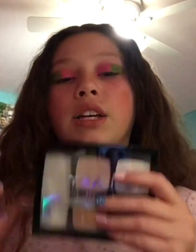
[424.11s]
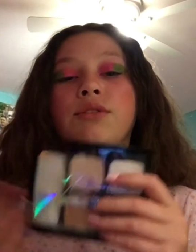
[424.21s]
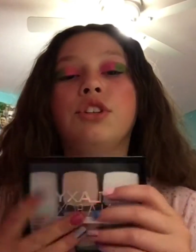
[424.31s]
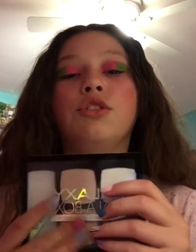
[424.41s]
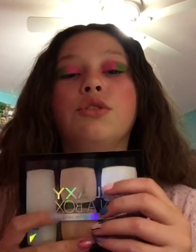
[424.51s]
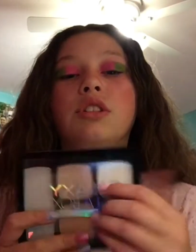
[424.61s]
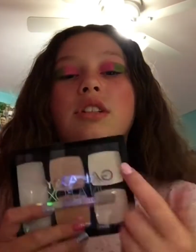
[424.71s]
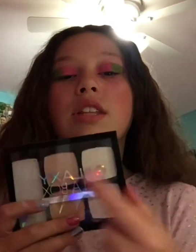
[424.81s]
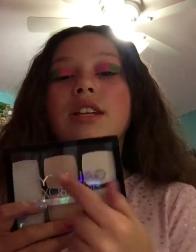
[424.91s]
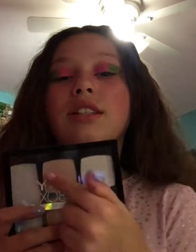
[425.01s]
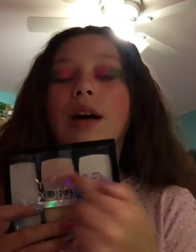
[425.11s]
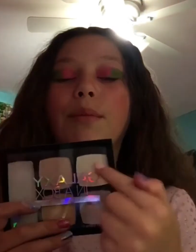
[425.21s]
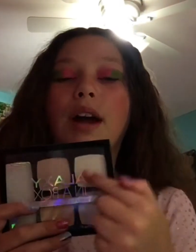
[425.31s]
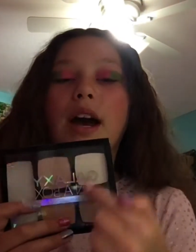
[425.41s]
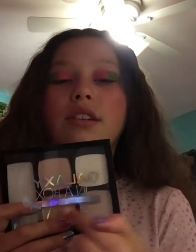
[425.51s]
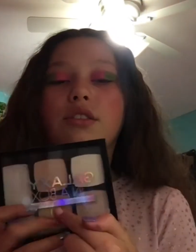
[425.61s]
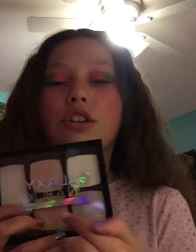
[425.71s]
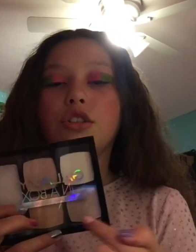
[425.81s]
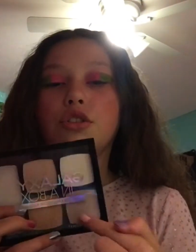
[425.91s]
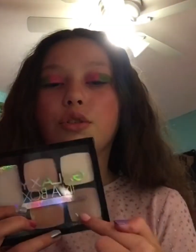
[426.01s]
If she chooses this, I'm going to ask her
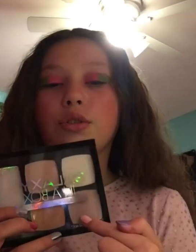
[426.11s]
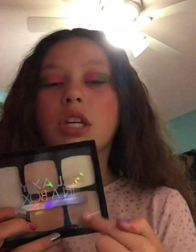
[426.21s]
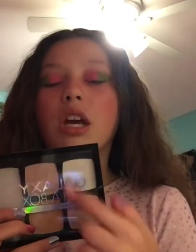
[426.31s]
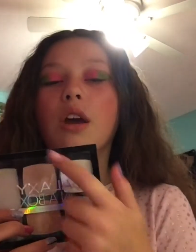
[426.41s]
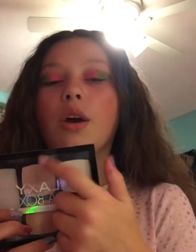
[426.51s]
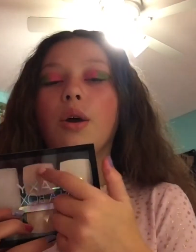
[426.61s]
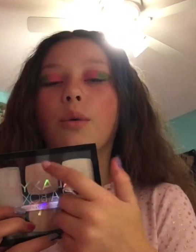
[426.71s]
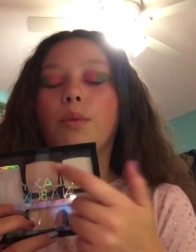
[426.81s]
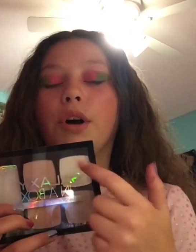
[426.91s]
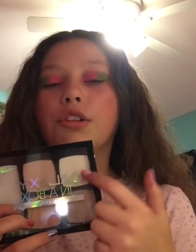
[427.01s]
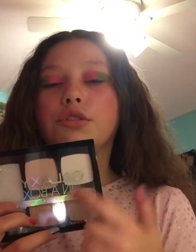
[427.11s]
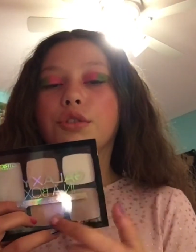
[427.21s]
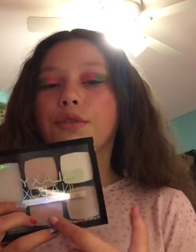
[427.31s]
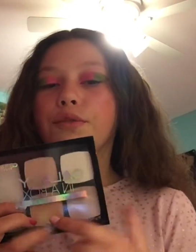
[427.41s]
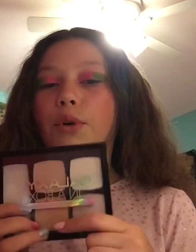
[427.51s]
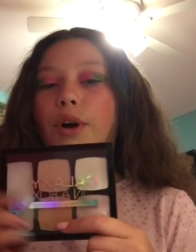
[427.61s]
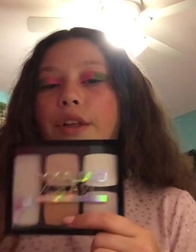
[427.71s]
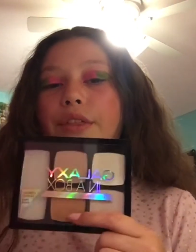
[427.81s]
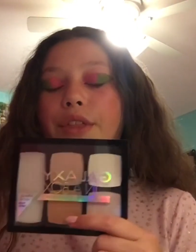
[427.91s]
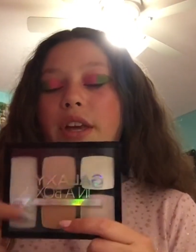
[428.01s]
to choose 1 through 4.
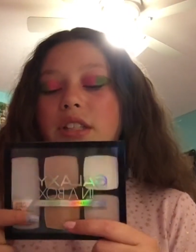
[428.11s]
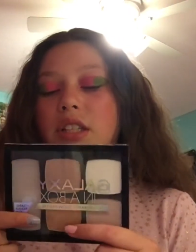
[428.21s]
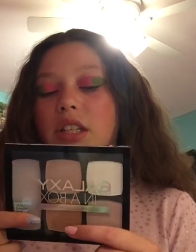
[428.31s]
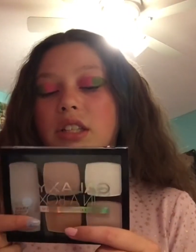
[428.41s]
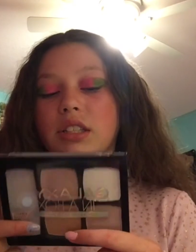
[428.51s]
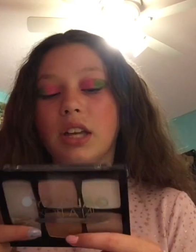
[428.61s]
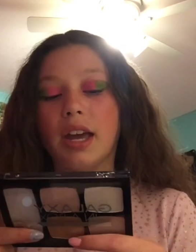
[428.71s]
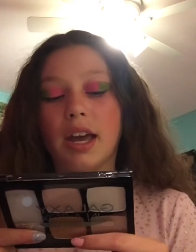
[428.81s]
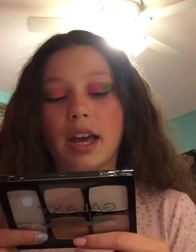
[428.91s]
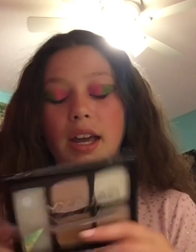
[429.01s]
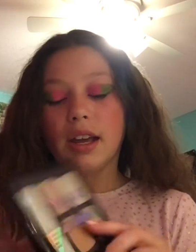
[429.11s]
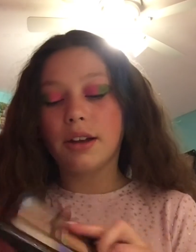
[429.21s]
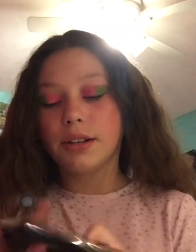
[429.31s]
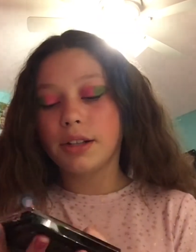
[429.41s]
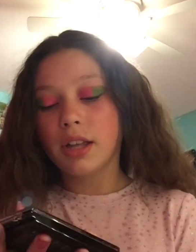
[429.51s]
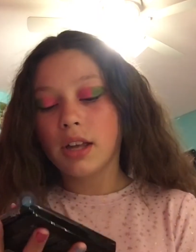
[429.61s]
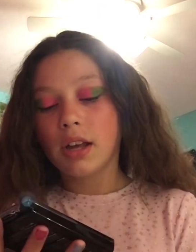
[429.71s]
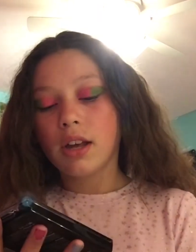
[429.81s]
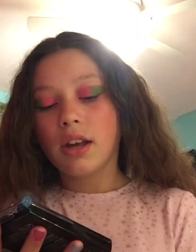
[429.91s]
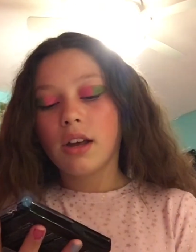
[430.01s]
This is a
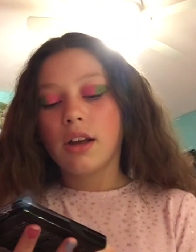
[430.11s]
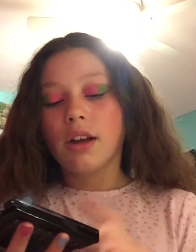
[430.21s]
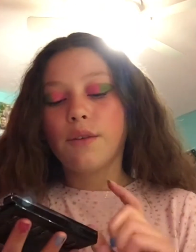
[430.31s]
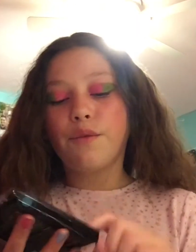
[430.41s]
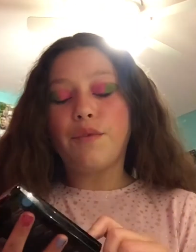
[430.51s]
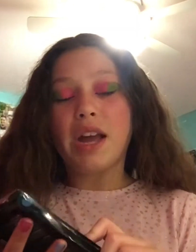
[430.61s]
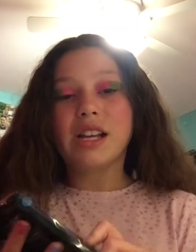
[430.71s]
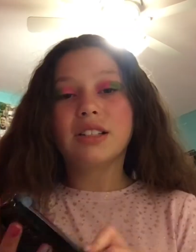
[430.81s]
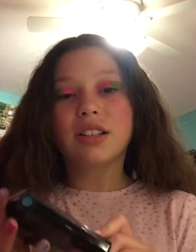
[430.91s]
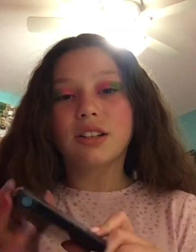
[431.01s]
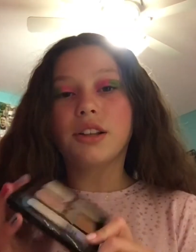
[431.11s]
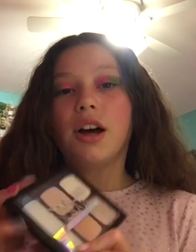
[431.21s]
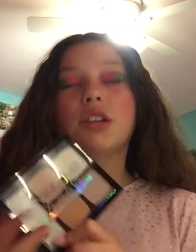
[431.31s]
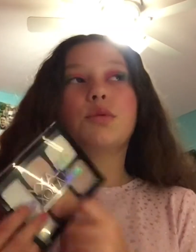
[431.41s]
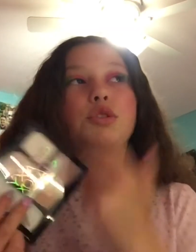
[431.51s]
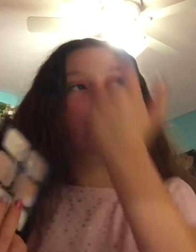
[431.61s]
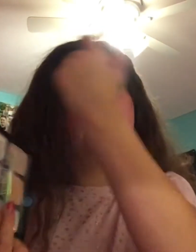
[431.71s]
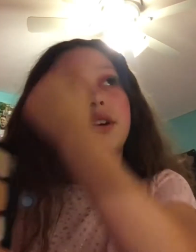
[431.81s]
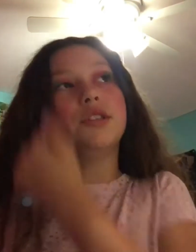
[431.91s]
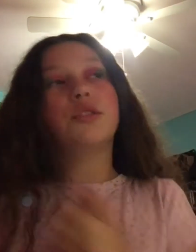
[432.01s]
face gloss, which you
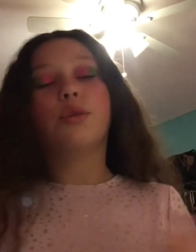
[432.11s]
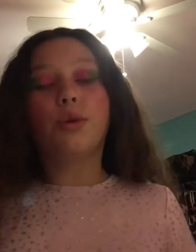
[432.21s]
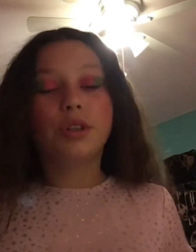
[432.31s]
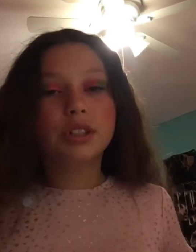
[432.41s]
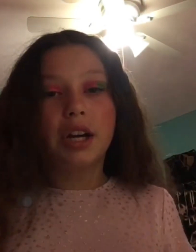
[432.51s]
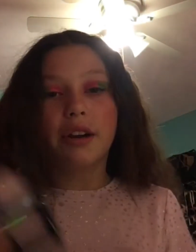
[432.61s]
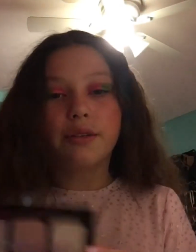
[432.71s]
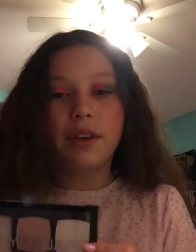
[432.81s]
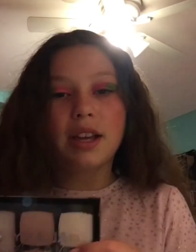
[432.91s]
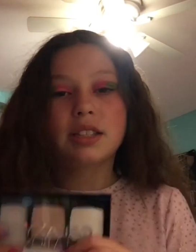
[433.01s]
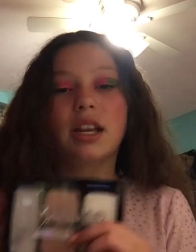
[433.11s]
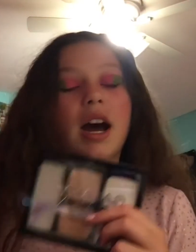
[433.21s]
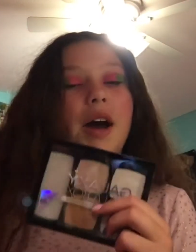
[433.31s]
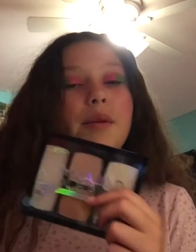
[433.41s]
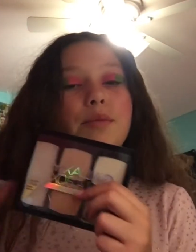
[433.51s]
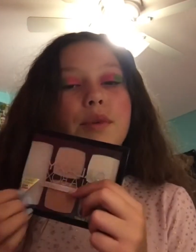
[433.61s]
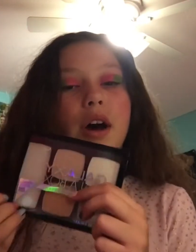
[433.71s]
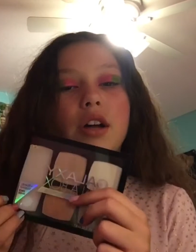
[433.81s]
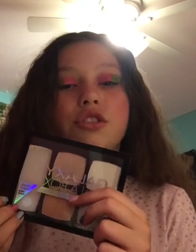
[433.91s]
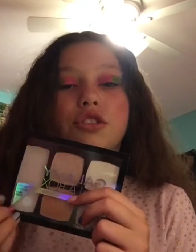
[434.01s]
put on your whole entire face. I'm
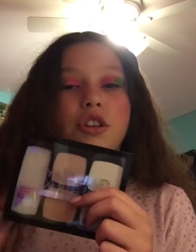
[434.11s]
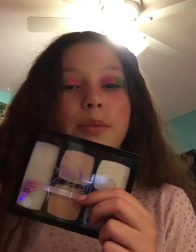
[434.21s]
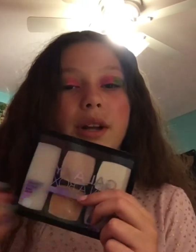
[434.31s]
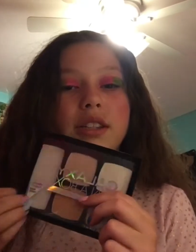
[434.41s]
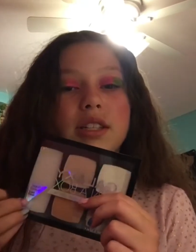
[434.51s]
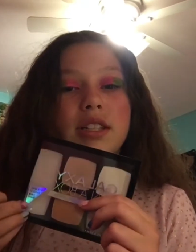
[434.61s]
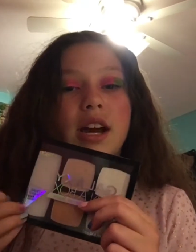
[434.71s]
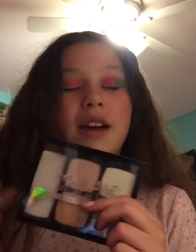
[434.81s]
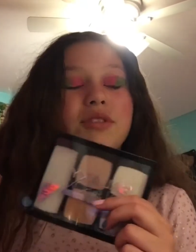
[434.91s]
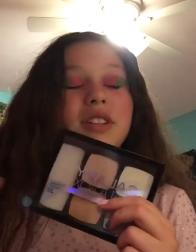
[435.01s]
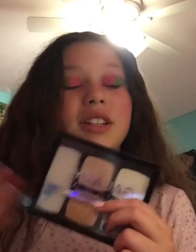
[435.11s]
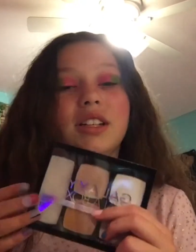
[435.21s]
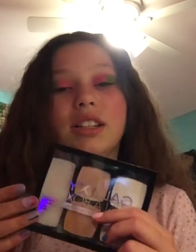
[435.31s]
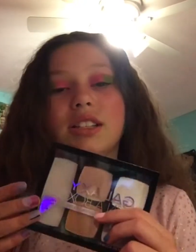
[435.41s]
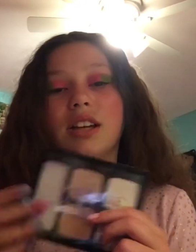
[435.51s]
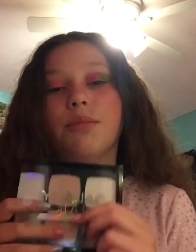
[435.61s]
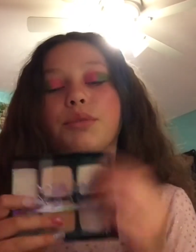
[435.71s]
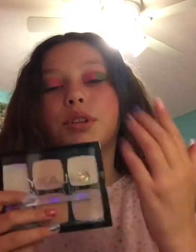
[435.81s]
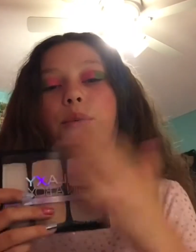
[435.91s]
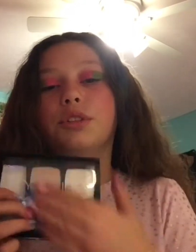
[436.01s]
not sure about this yet. I have to look this up.
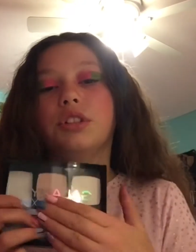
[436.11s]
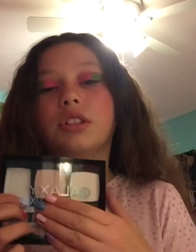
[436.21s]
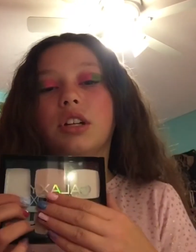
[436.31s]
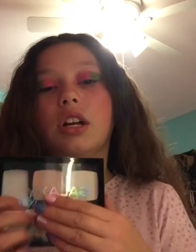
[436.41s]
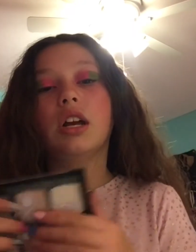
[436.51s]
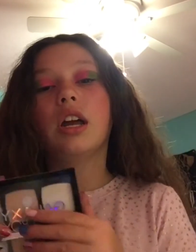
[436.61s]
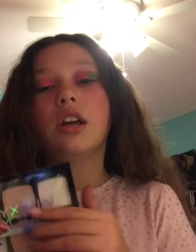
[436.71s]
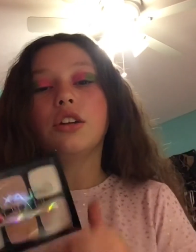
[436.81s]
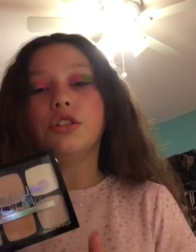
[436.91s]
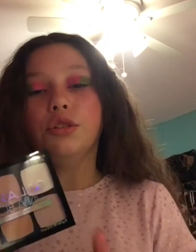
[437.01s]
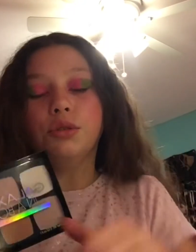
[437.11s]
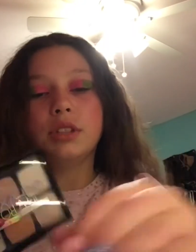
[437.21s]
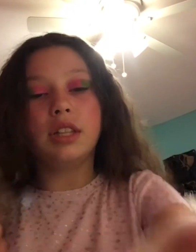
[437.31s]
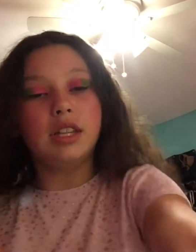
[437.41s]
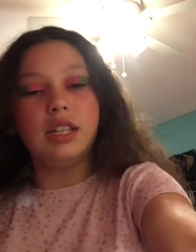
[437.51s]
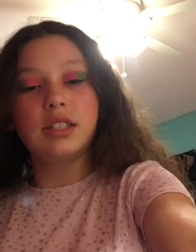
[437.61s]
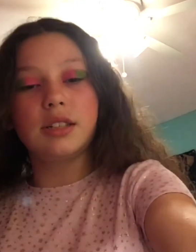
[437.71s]
So we're just going to use these.